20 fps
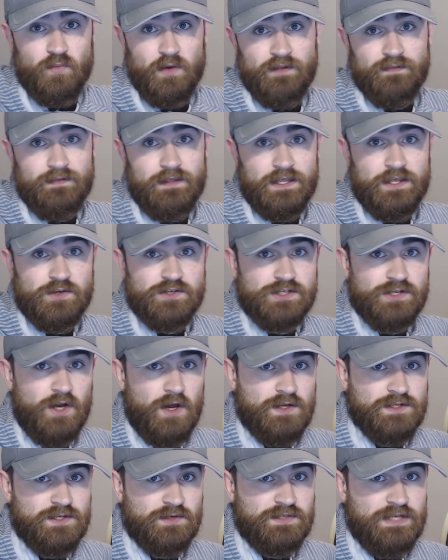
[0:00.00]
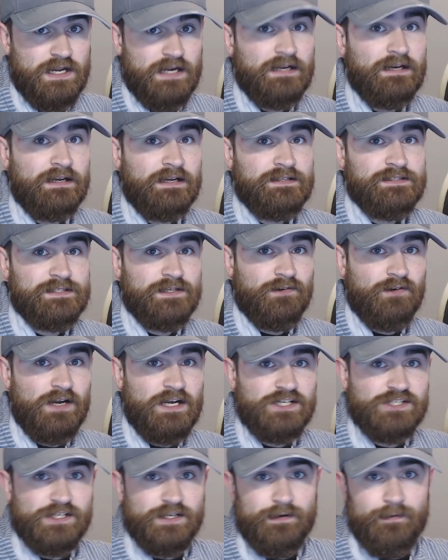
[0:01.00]
thing you should also take into
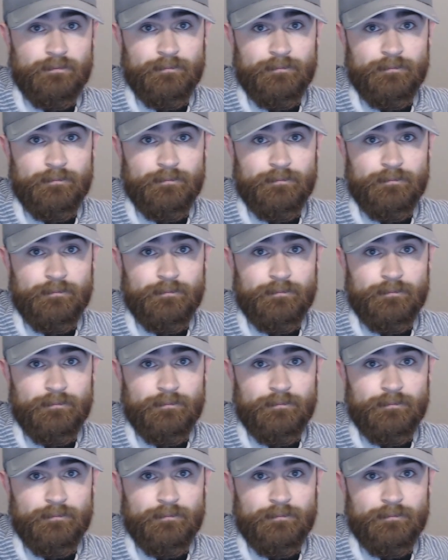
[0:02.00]
consideration.